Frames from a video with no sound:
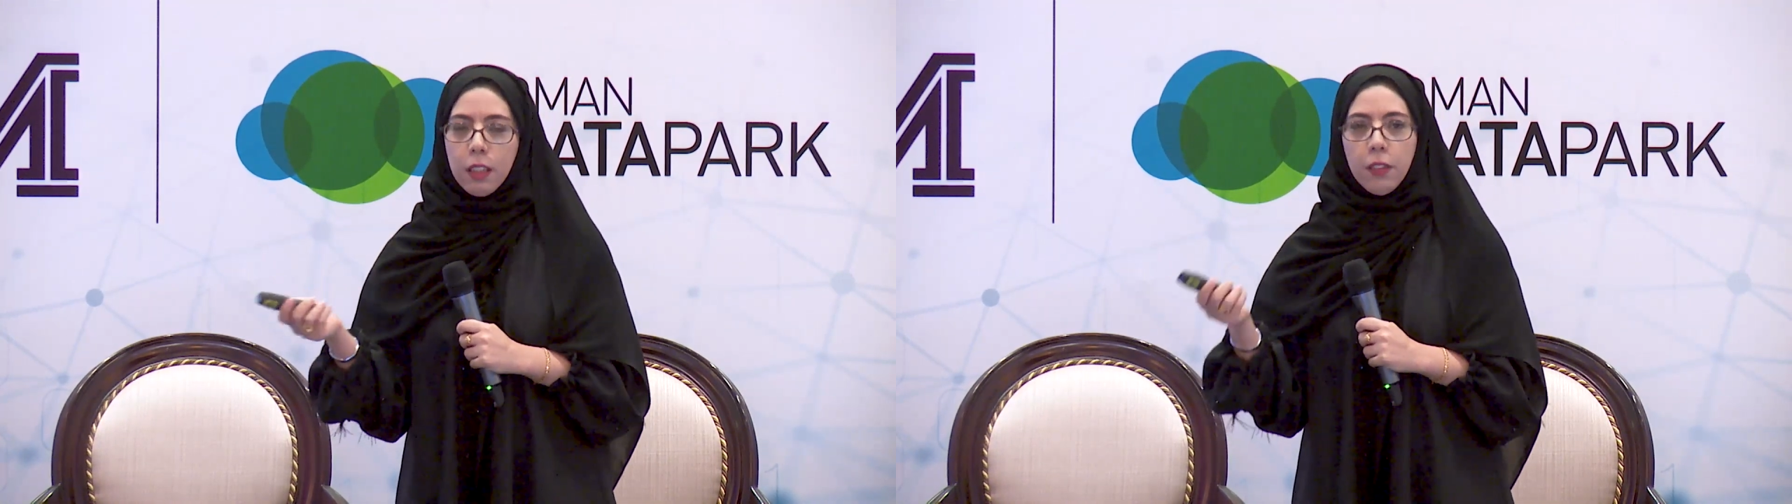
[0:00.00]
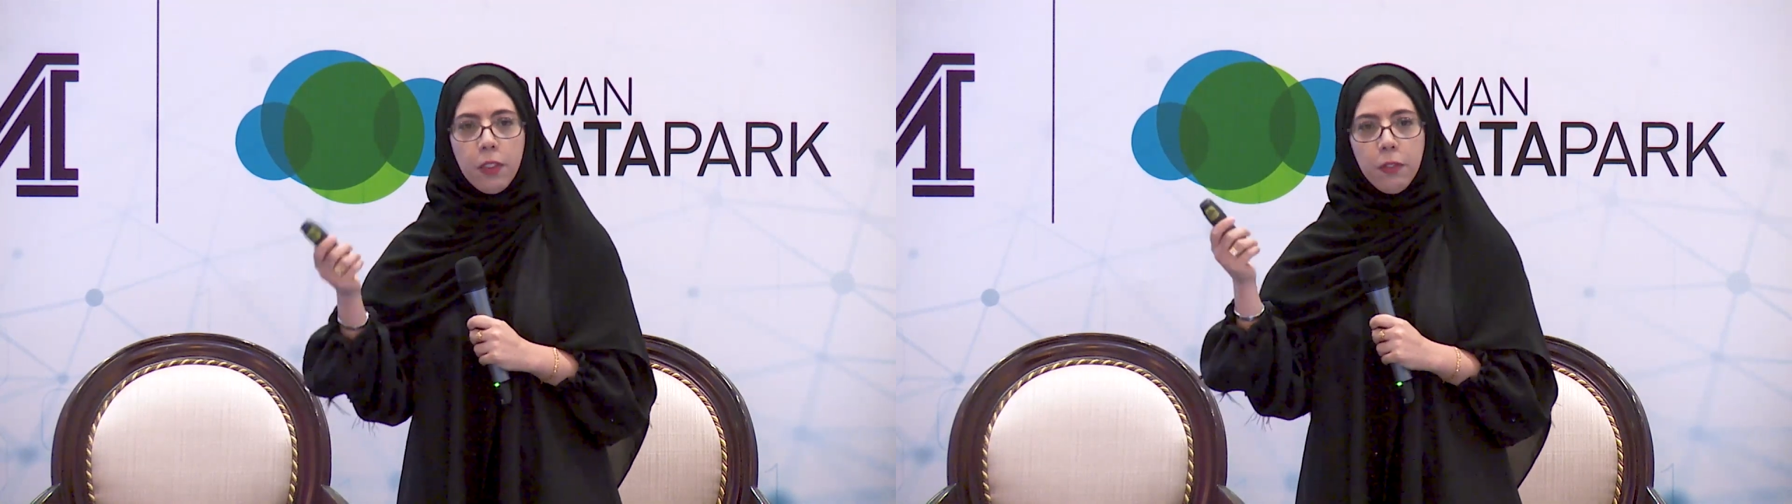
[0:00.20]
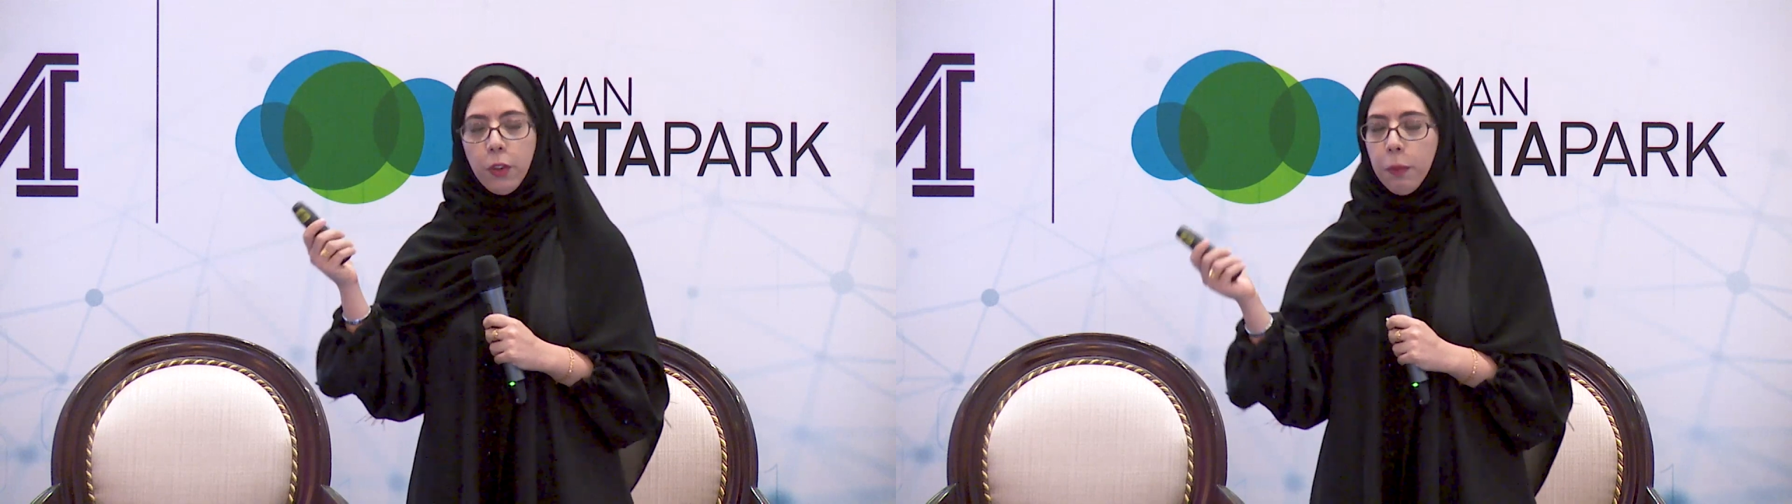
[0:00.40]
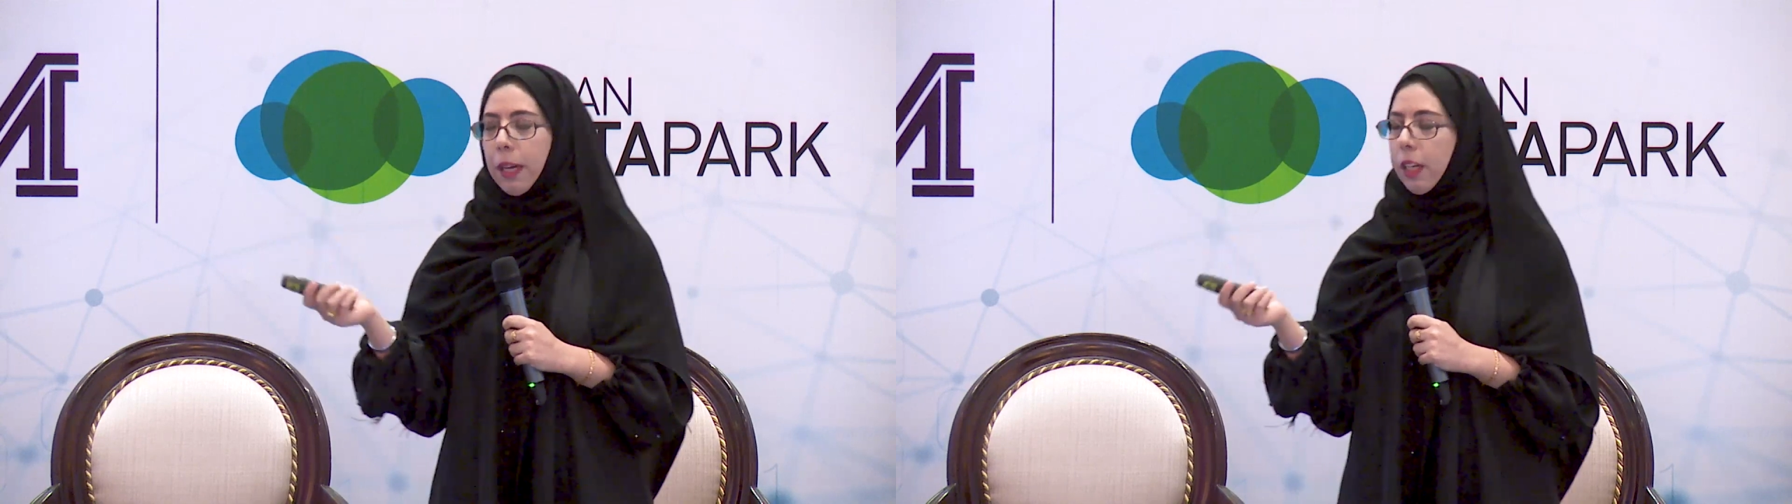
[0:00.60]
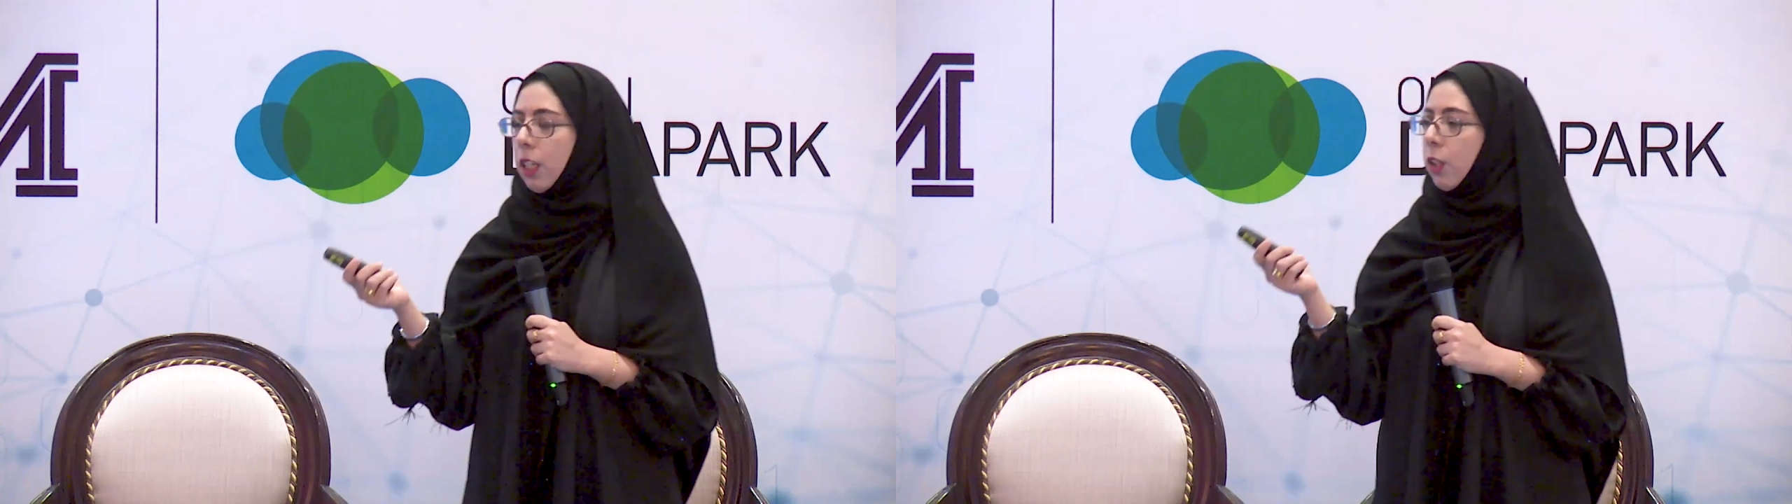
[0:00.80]
even from
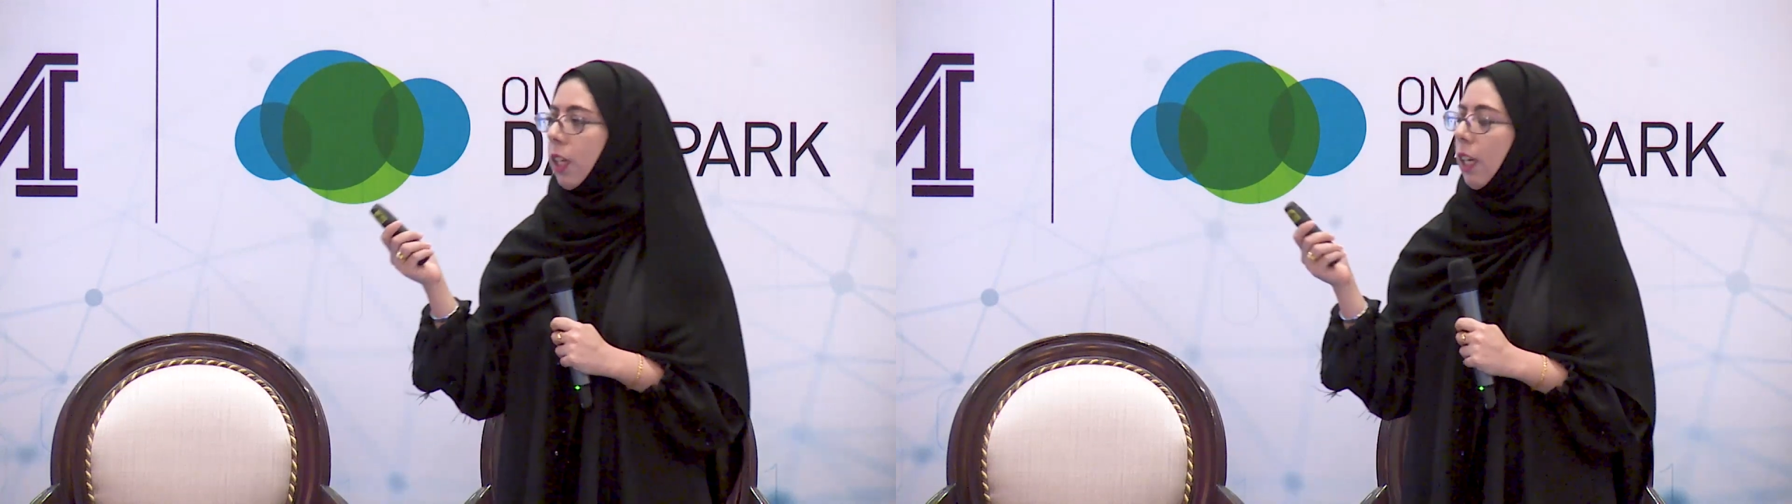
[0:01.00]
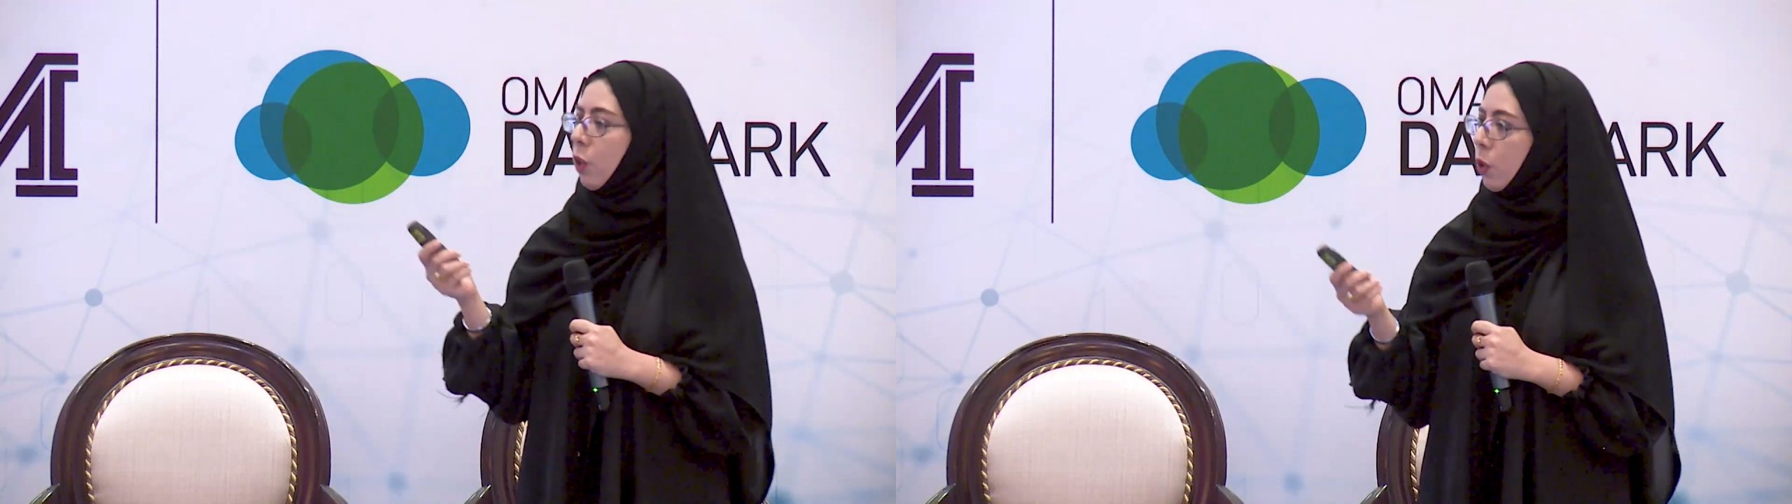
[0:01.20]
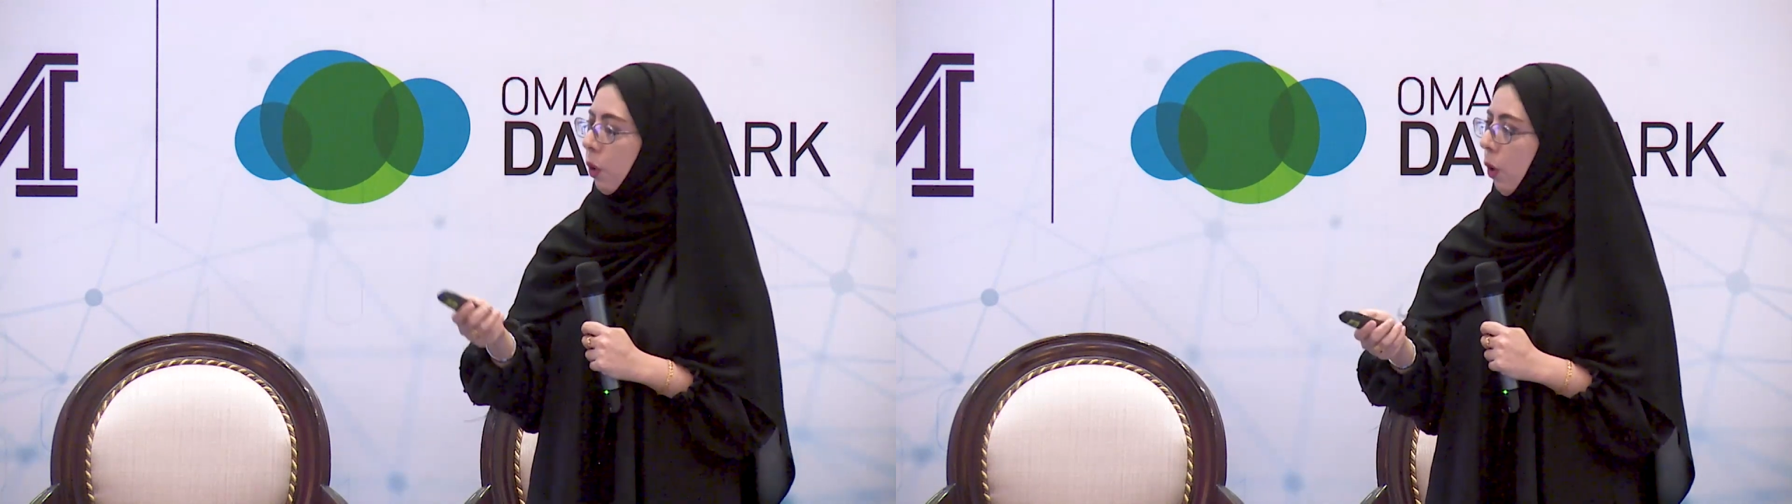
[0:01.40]
higher education